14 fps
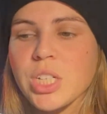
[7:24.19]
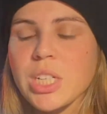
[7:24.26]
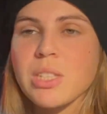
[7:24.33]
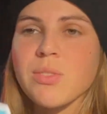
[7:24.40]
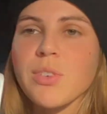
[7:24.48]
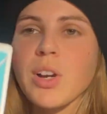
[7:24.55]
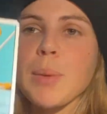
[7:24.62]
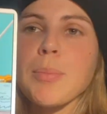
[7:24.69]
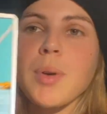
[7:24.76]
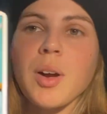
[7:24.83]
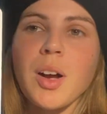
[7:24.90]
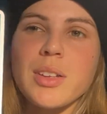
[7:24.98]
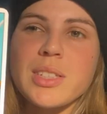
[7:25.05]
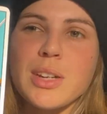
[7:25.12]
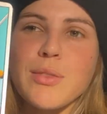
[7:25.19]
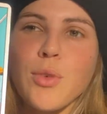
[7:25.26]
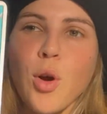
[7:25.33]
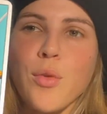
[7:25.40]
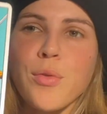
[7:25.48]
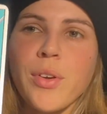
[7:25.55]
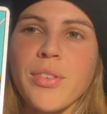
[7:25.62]
It's a very positive
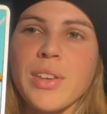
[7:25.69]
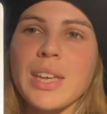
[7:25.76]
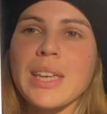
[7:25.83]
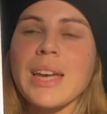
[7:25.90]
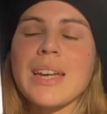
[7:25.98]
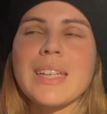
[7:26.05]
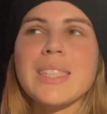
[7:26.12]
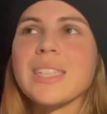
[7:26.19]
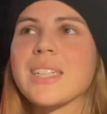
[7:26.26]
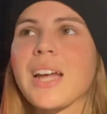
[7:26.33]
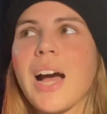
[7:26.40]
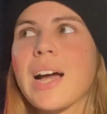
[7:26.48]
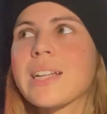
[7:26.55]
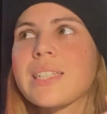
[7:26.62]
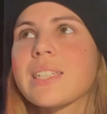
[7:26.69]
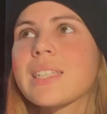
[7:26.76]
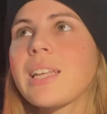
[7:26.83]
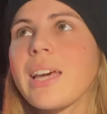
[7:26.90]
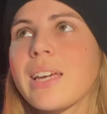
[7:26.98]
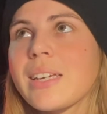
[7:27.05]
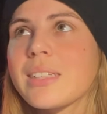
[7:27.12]
overthinking. It's not
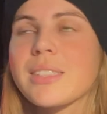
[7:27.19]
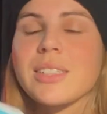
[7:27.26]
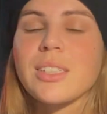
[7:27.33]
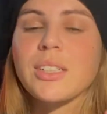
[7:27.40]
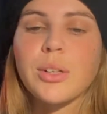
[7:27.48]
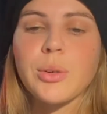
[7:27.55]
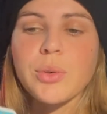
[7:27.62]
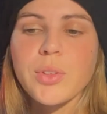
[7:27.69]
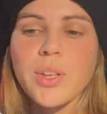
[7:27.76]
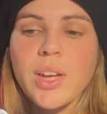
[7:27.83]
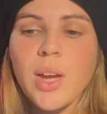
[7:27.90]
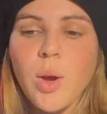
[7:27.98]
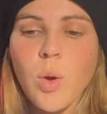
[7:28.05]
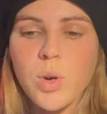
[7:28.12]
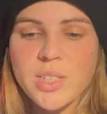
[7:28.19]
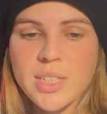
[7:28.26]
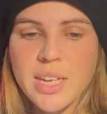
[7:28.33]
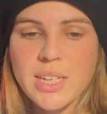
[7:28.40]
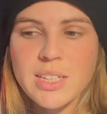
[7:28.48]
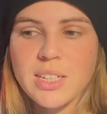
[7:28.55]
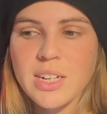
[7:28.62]
like, you know, worst
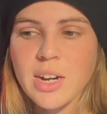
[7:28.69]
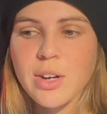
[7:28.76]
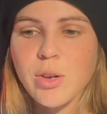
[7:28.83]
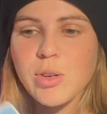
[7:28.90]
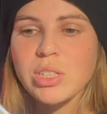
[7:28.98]
case scenario.